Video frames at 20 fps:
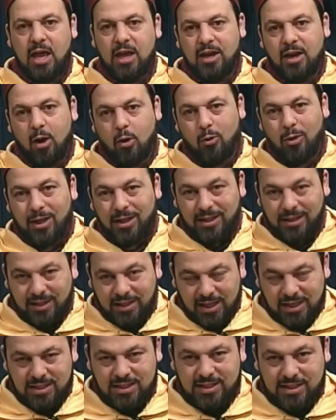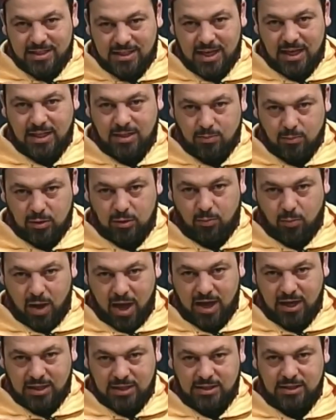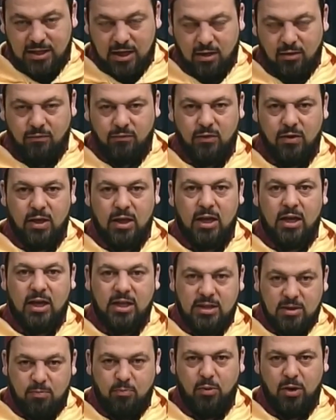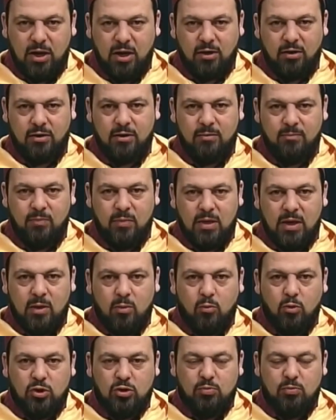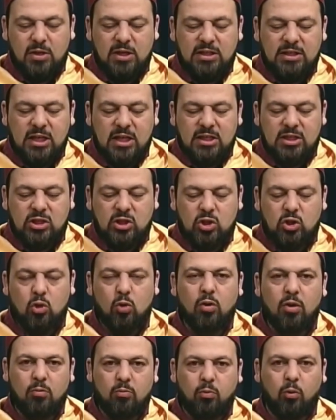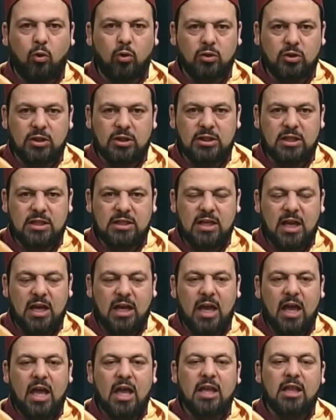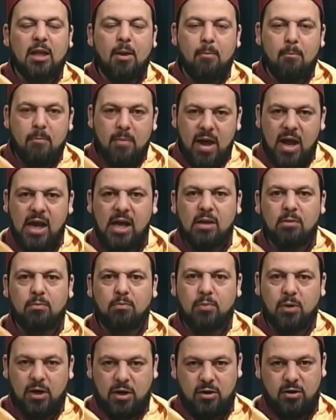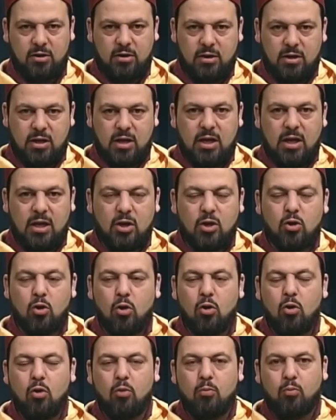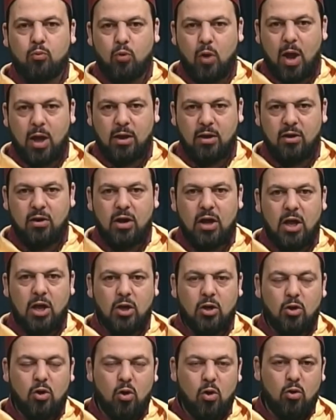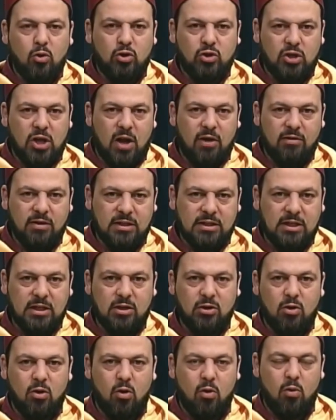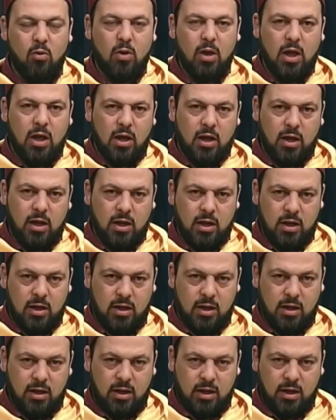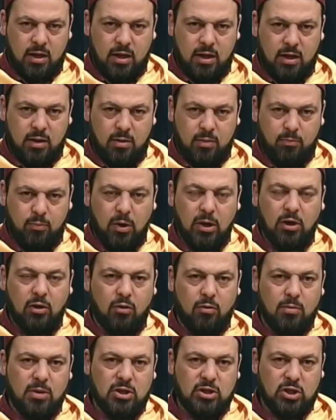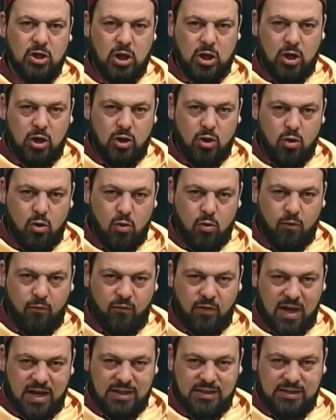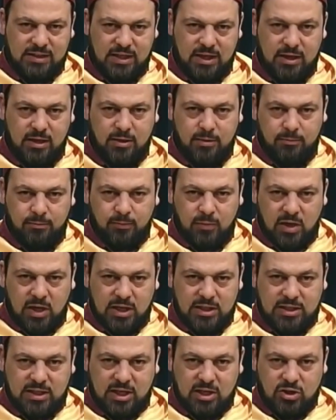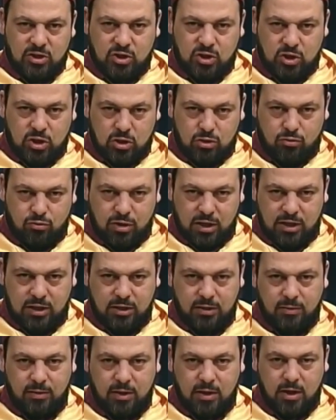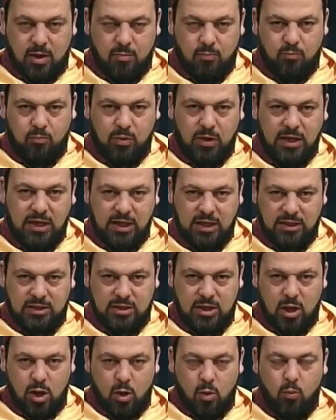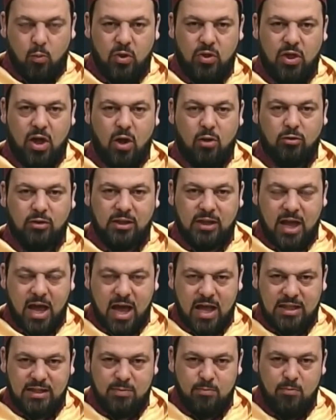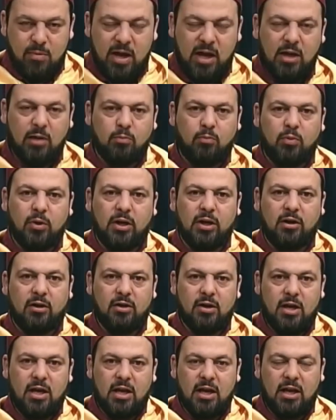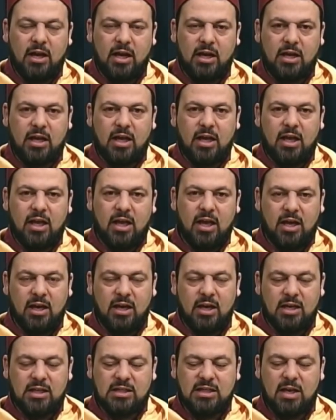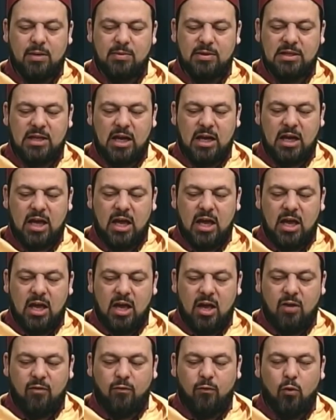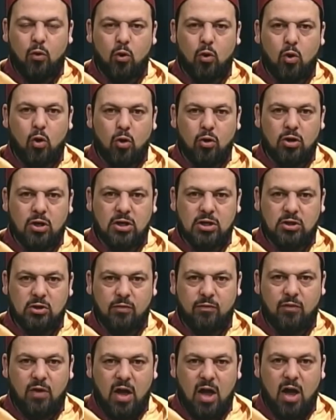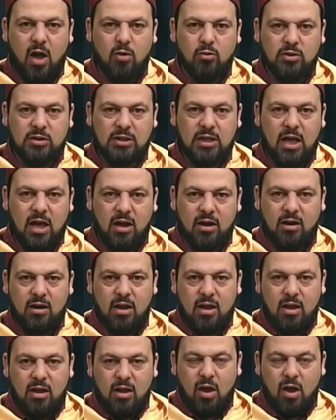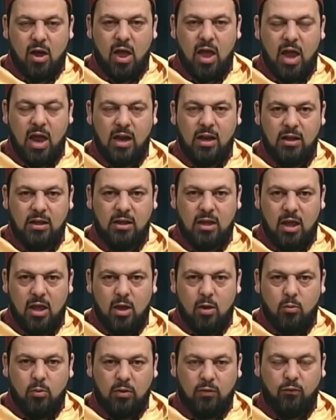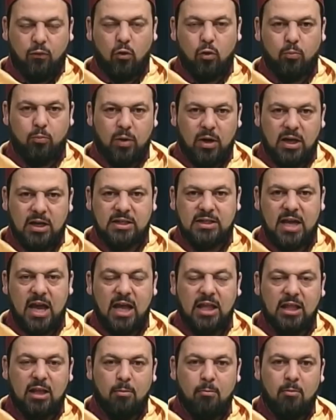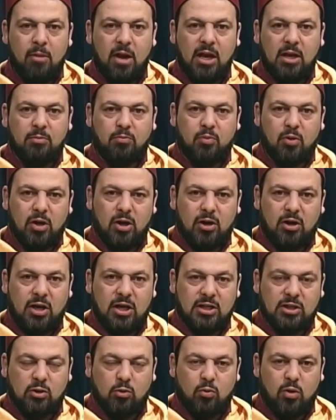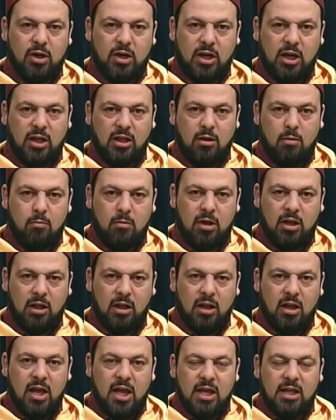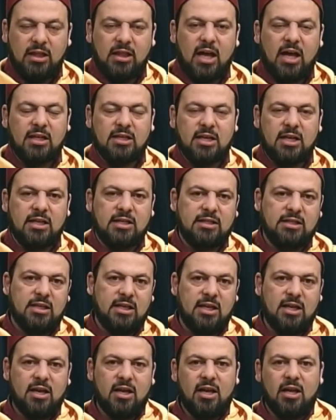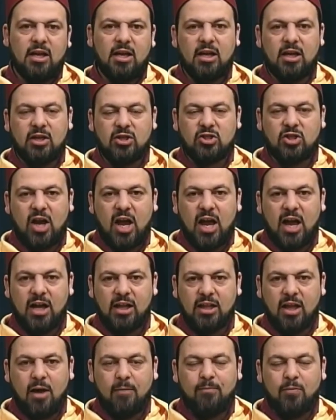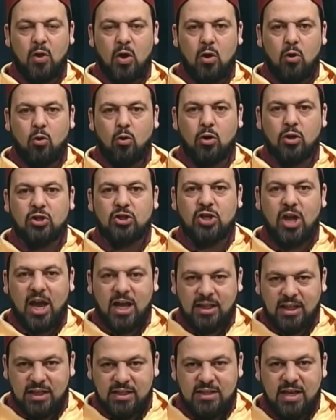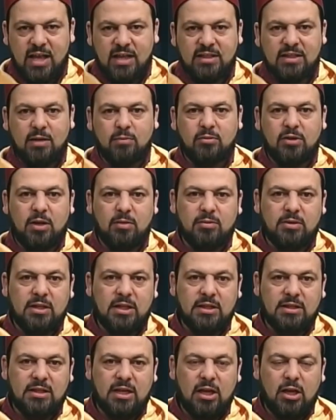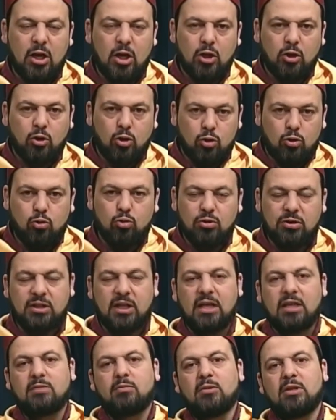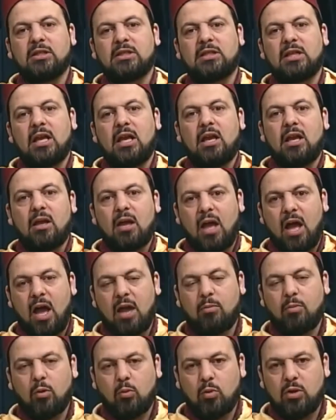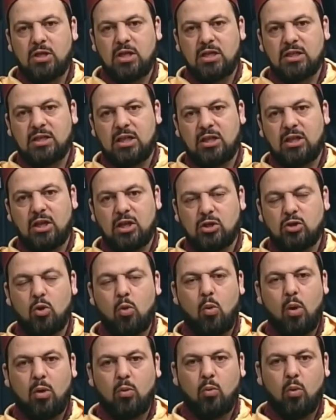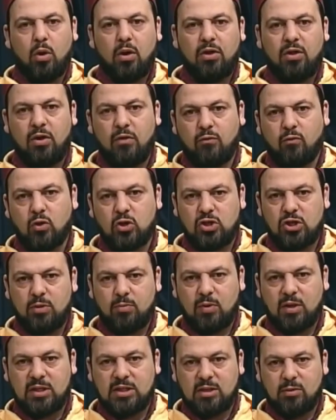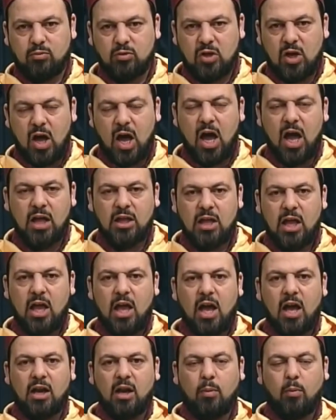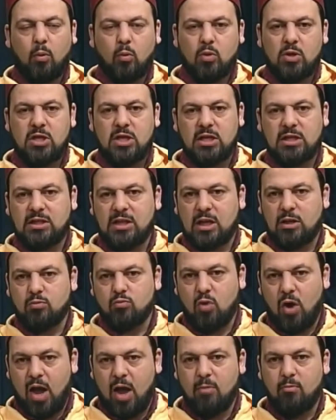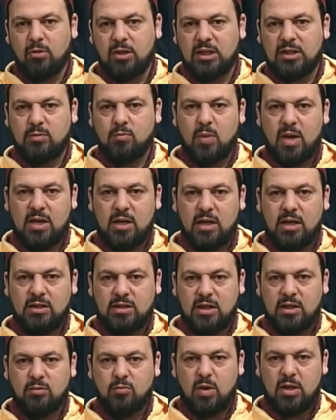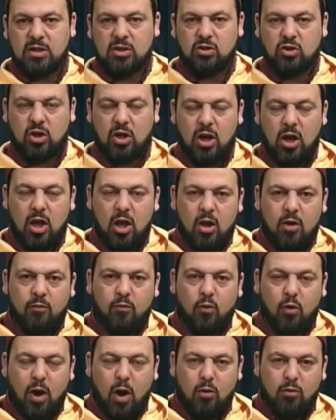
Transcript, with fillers: Now this statement by itself is a pillar, which means it's so important. It's like the main pillar. No prayer, no charity, no uh, uh, pilgrimage, no fasting, is considered complete without that main pillar like and in Islam it's like uh, four corners of a house are held with four pillars and the main pillar is the one in the middle that is the uh, shahada or Shahadatain. sometimes they say the two statements I bear witness that there is no one worthy of worship except God, and I bear witness that Muhammad is, is his messenger. For